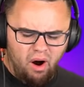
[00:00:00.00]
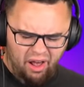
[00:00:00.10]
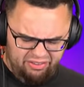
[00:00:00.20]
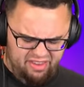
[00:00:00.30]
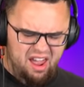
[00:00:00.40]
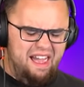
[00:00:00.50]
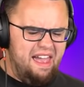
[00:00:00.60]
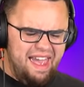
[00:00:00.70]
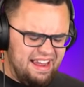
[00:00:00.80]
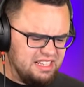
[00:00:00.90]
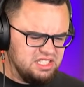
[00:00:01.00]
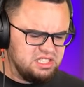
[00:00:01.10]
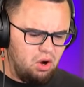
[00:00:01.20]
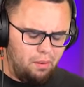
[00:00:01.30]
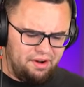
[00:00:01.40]
What the heck
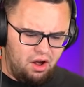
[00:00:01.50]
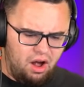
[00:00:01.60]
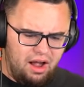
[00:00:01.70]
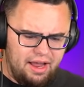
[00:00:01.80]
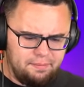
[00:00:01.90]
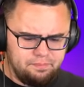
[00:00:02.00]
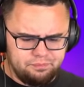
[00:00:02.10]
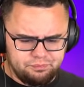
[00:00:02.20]
is going on?